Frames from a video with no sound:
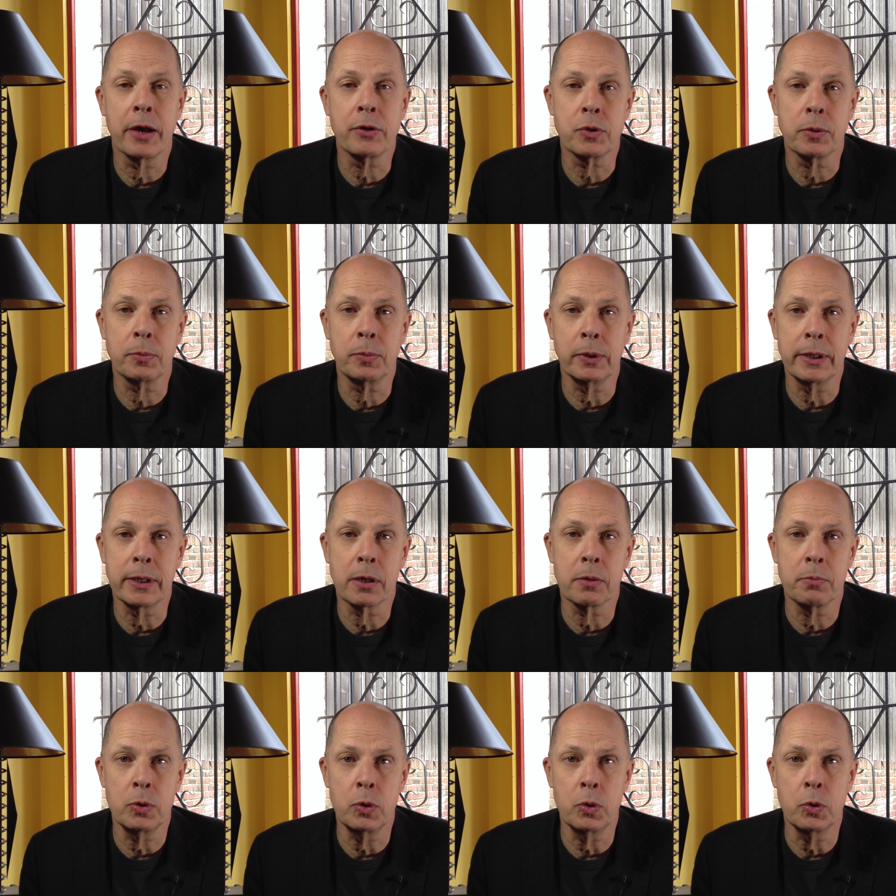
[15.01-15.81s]
triple E
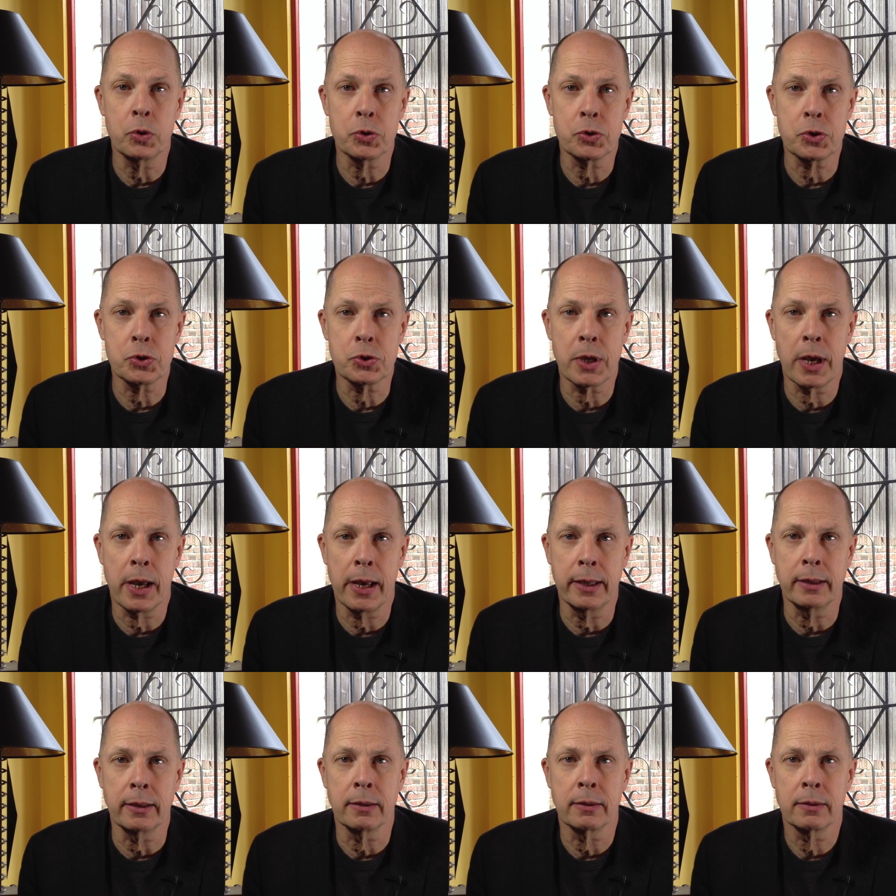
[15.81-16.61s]
Computer
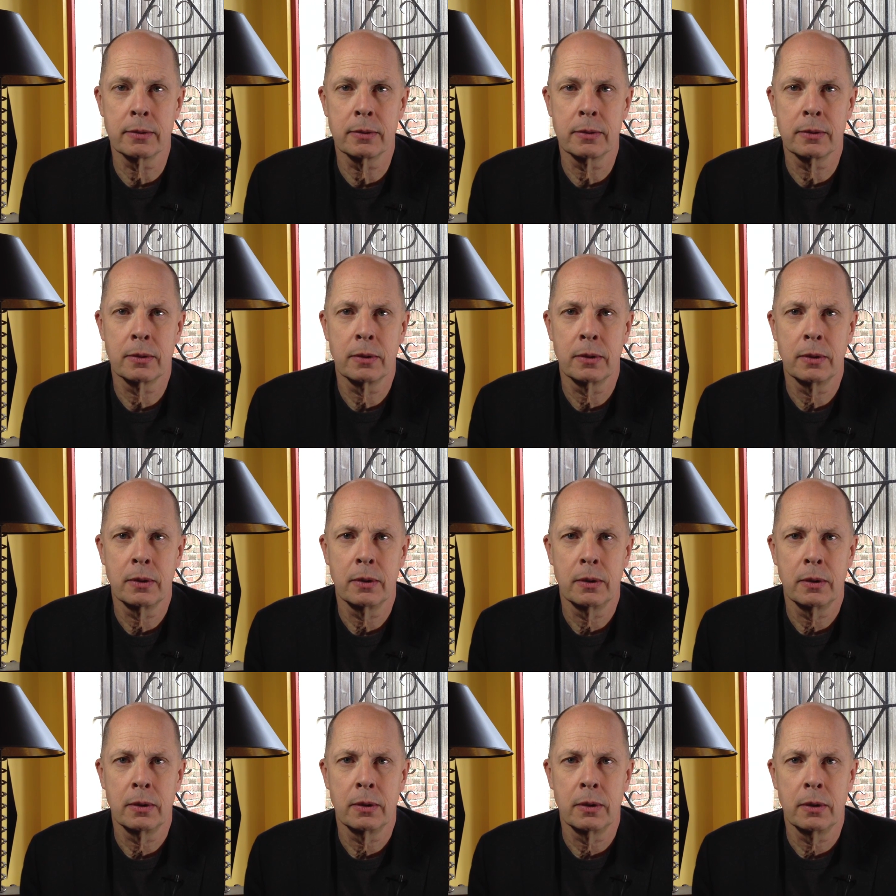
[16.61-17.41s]
Society.
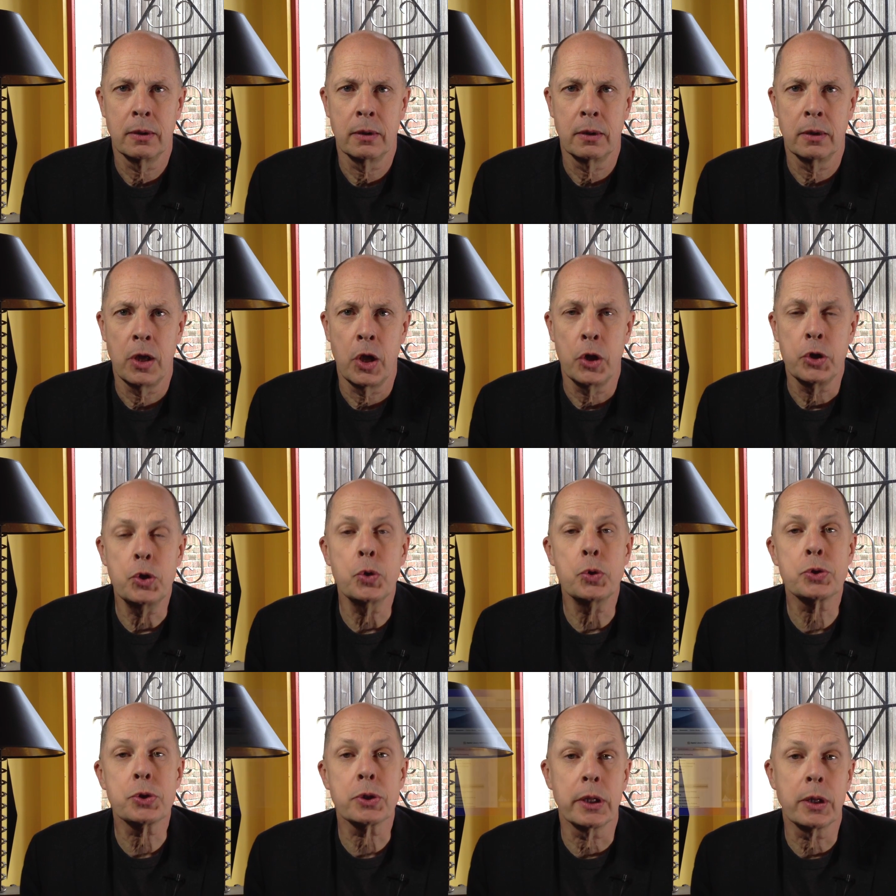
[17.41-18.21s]

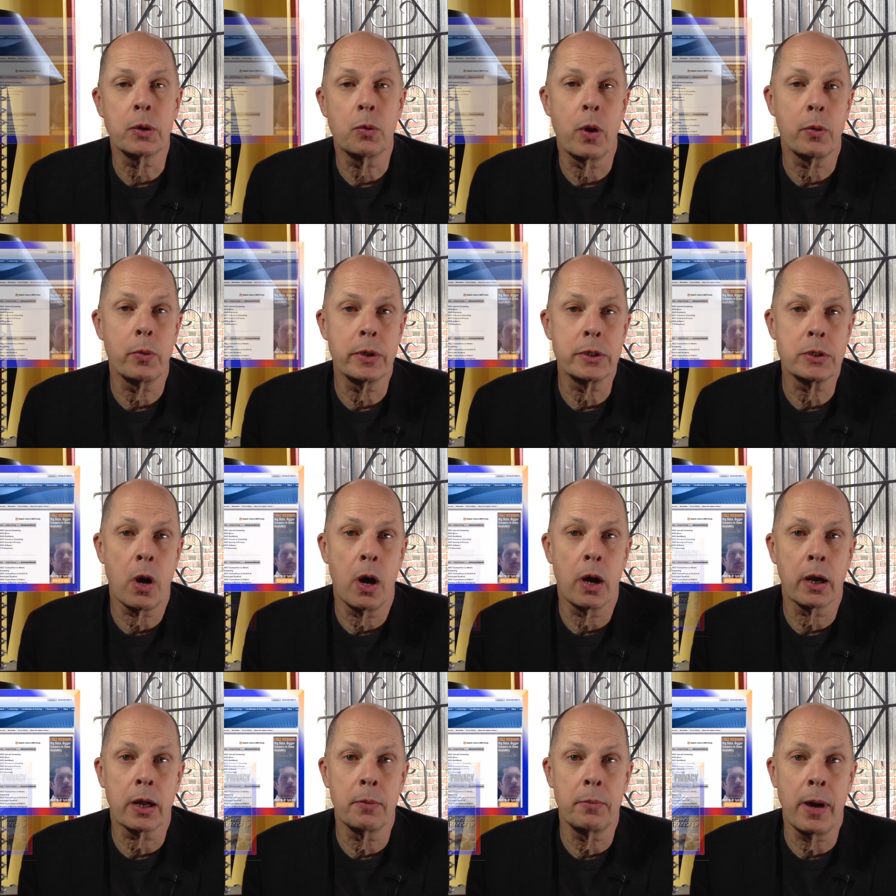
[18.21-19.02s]
Usually when we
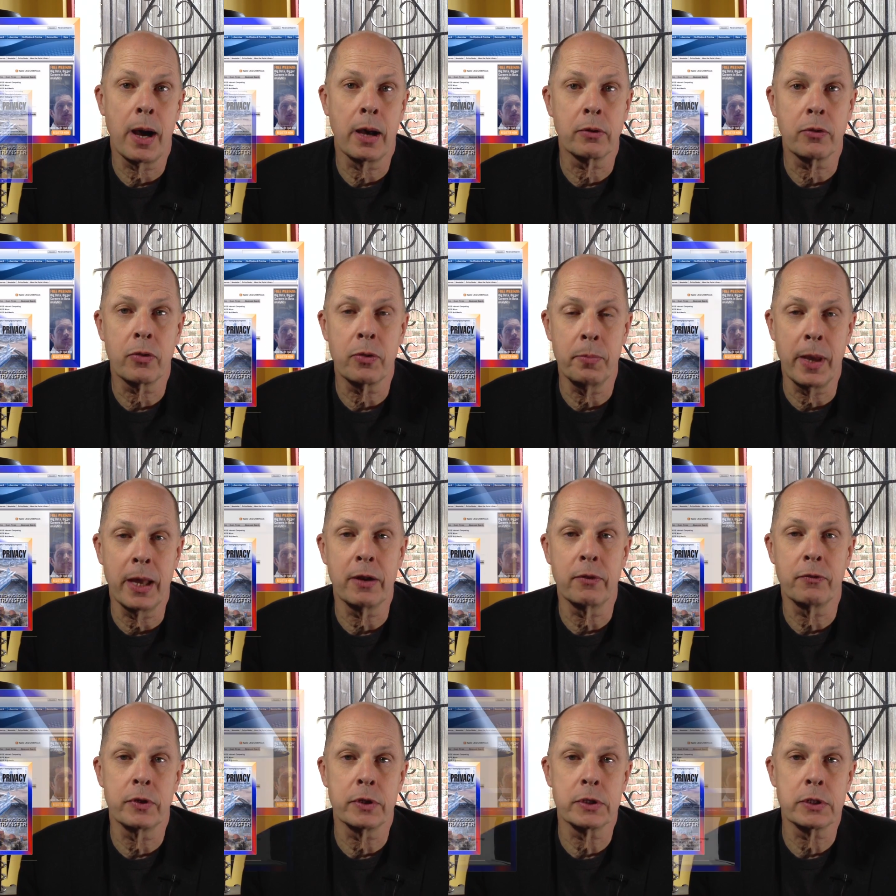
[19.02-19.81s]
talk about the
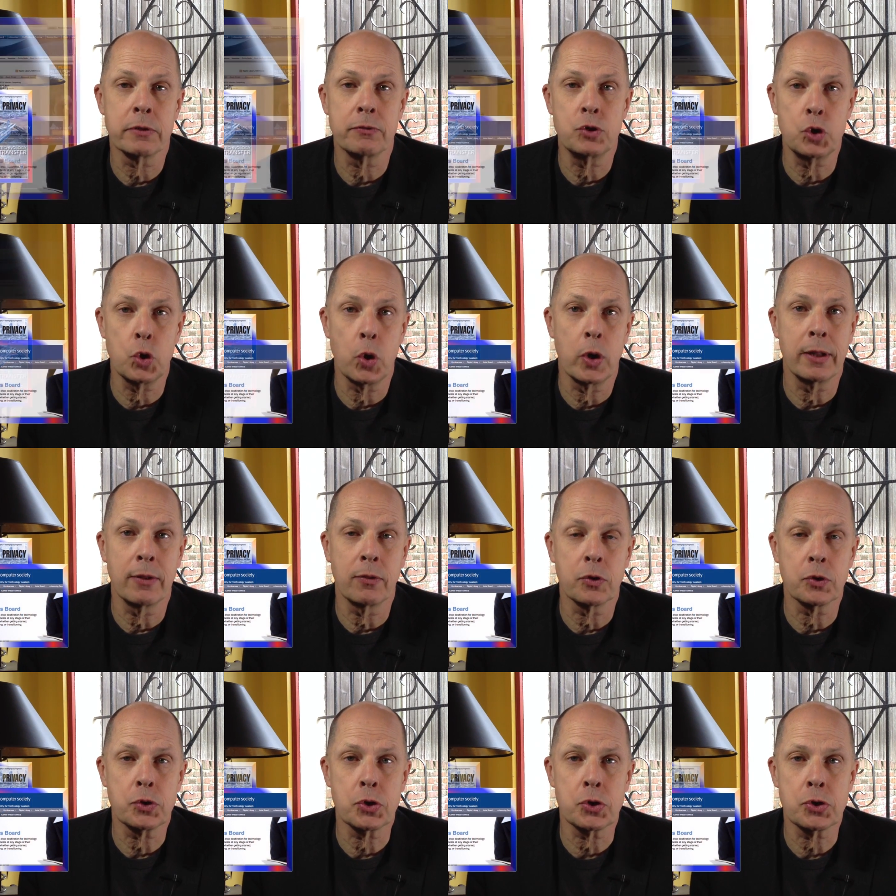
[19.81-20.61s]
benefits of joining
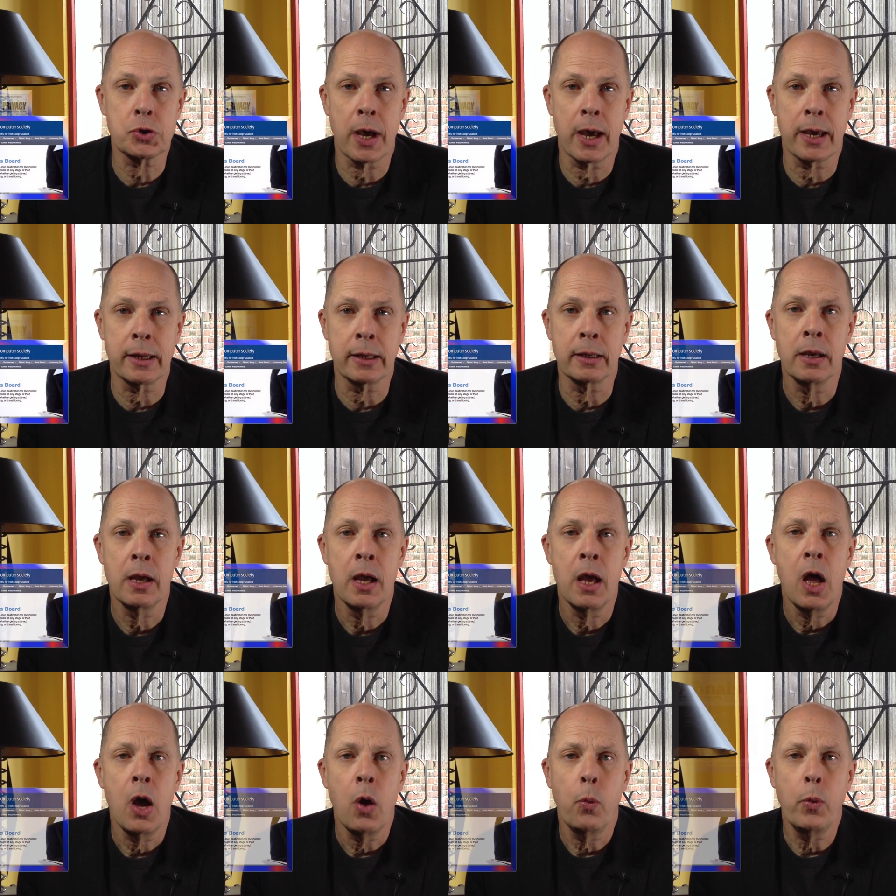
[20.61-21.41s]
the society,
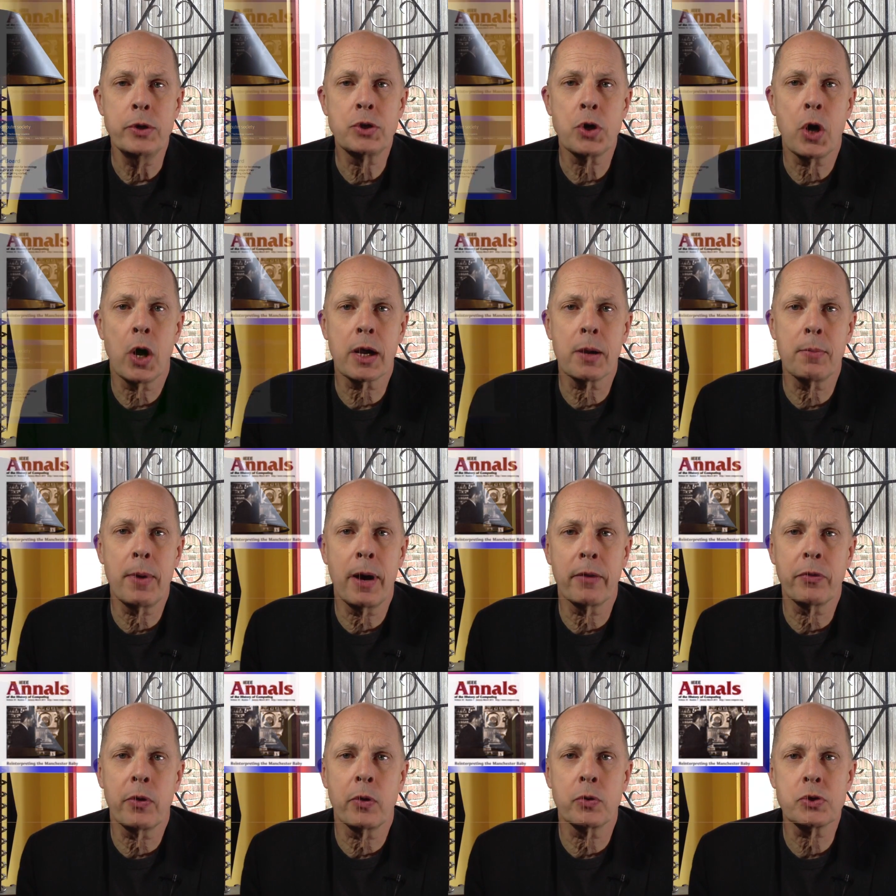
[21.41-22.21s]
we talk
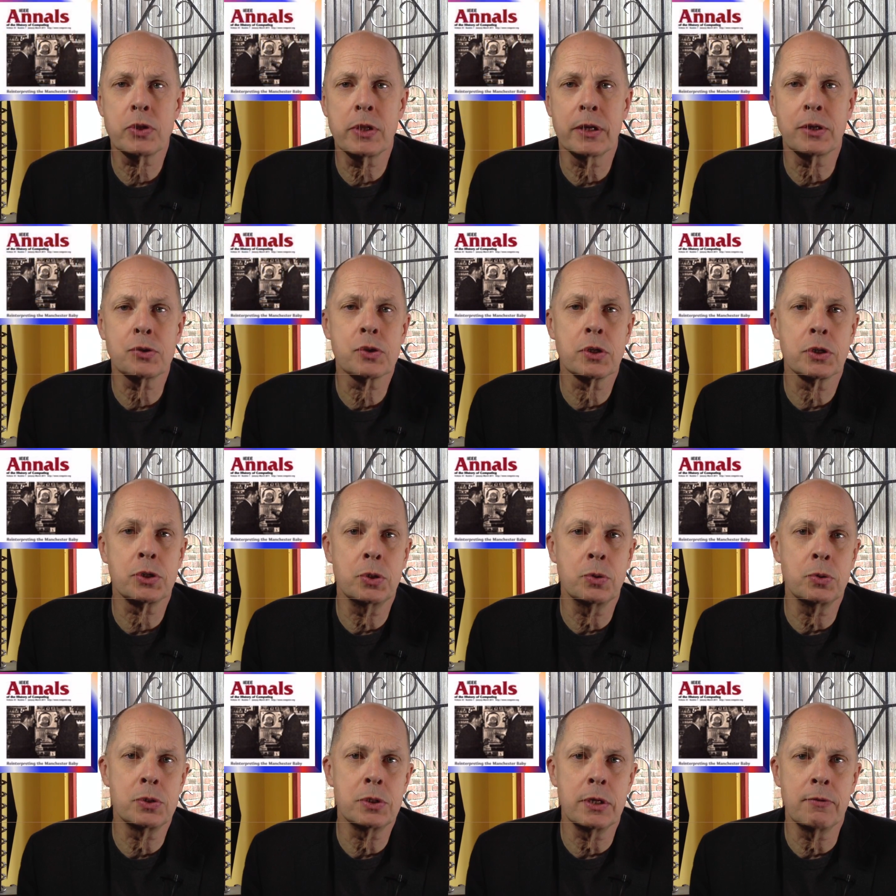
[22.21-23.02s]
about those things that
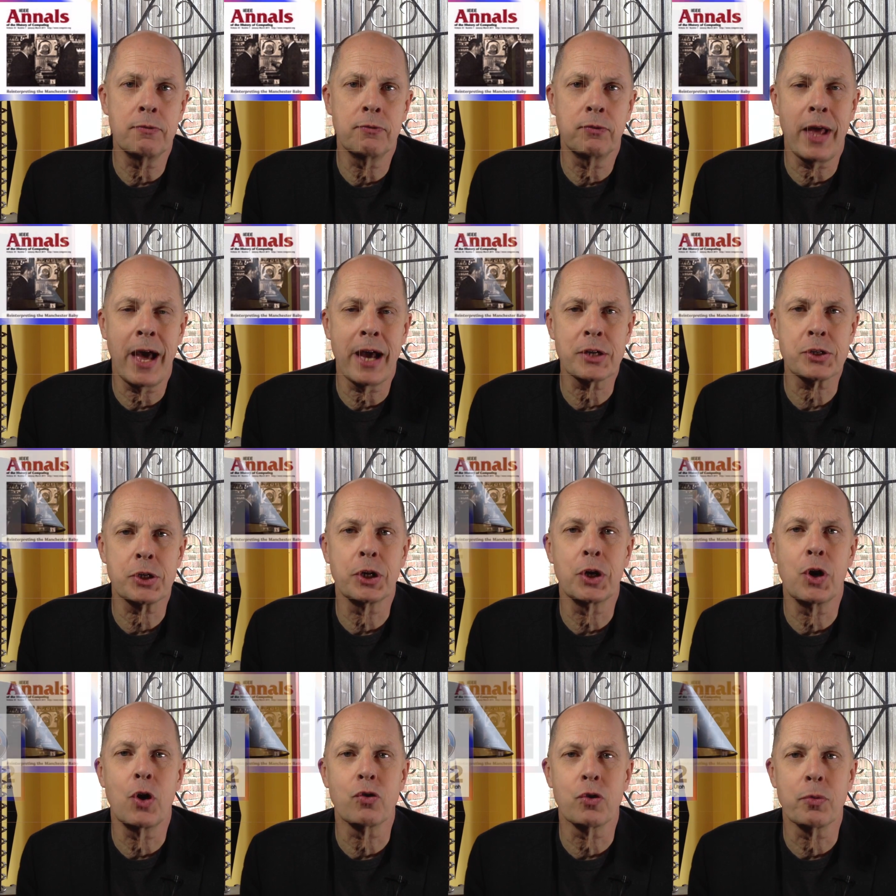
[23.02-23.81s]
you see
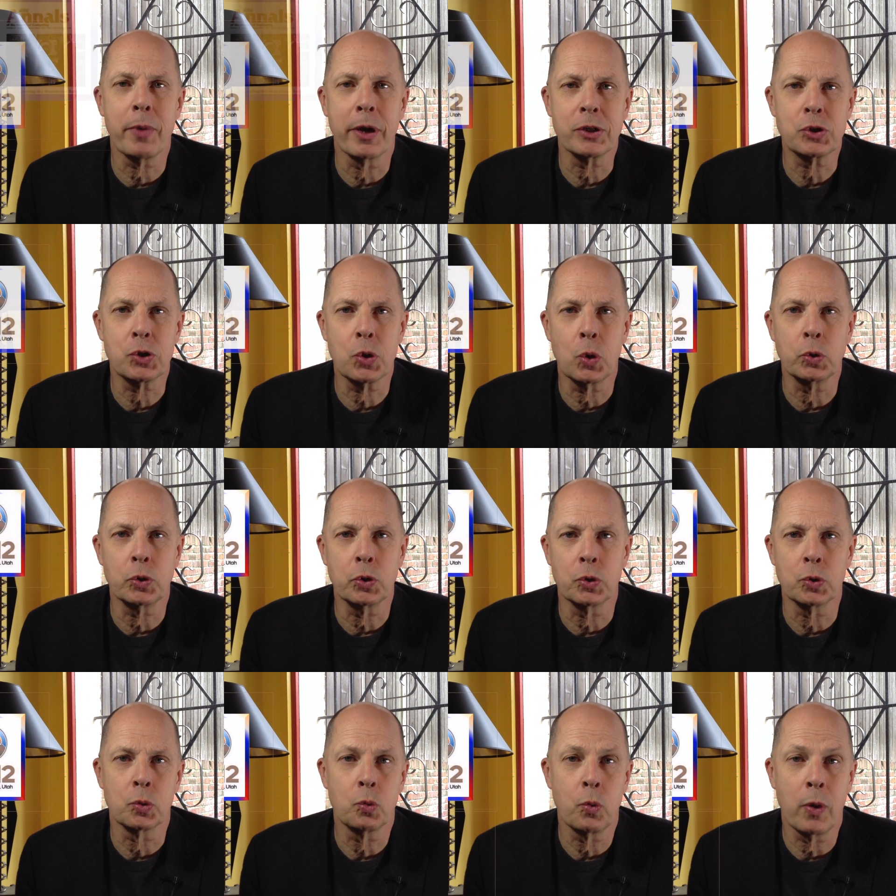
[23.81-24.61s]
flashing over my
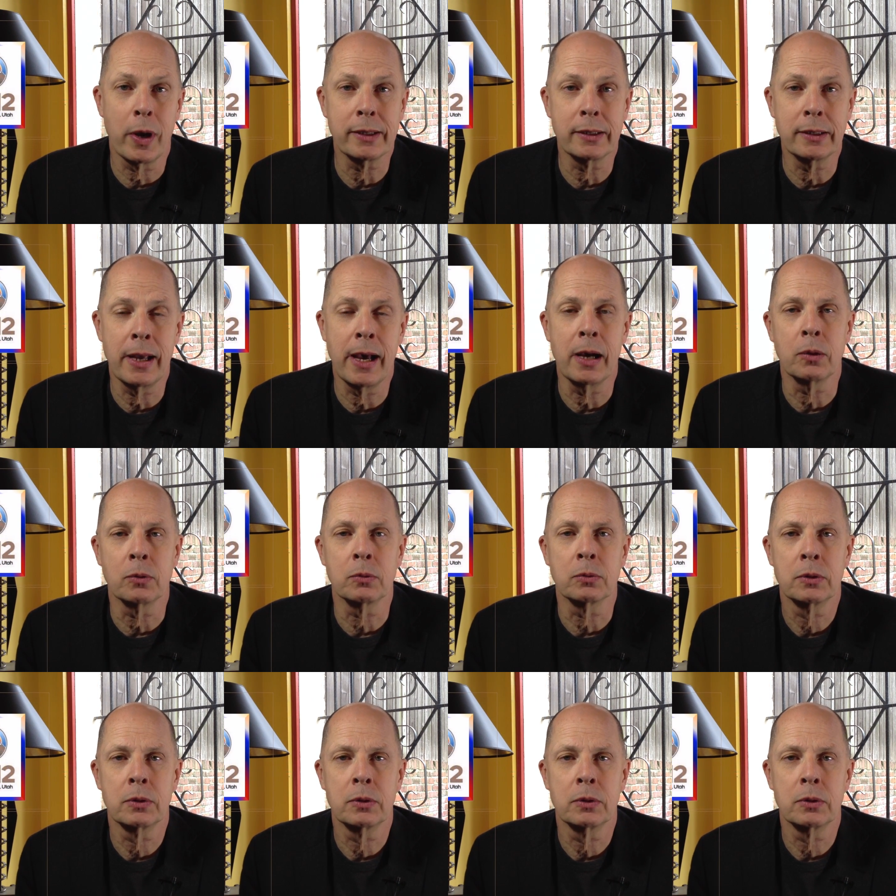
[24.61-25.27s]
shoulder right now.